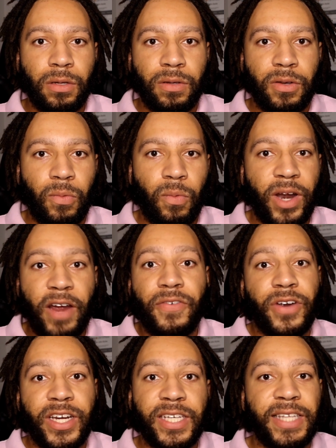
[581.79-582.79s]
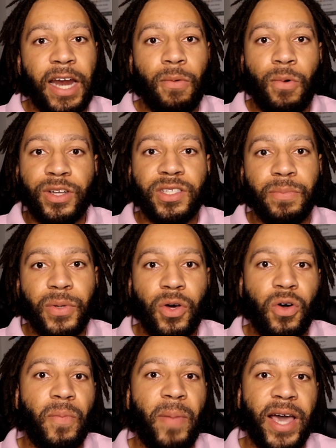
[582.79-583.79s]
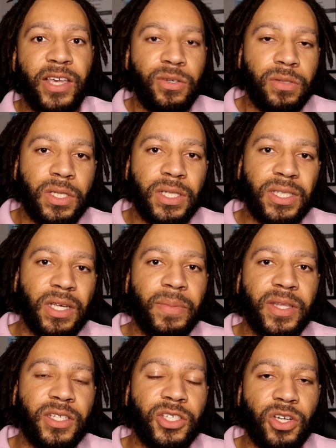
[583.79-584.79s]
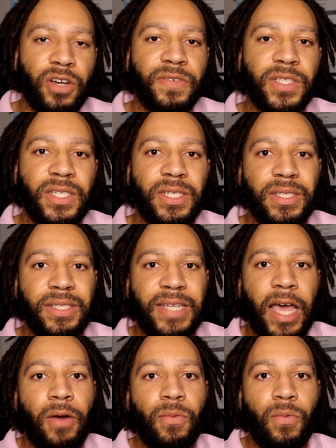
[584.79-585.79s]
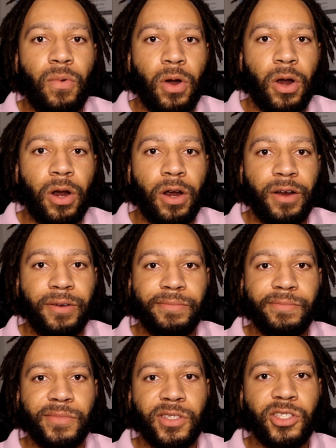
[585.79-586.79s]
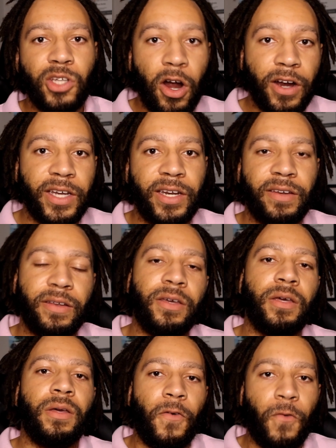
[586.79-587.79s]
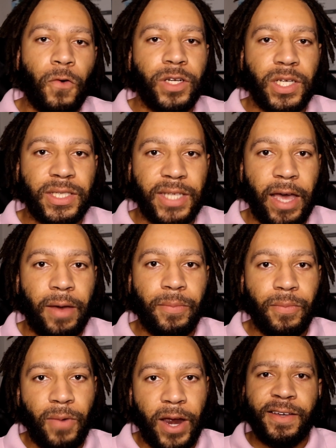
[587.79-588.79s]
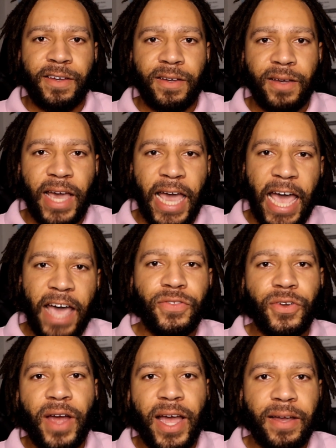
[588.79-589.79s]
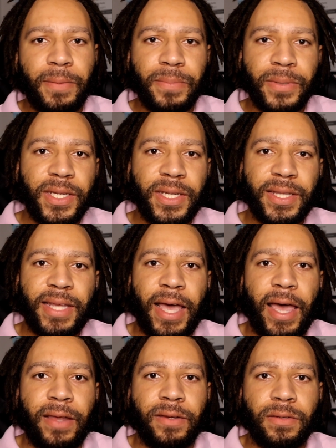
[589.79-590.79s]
whatever it is that I want to build by using some of the services that were targeted for the exam, right? After I completed that,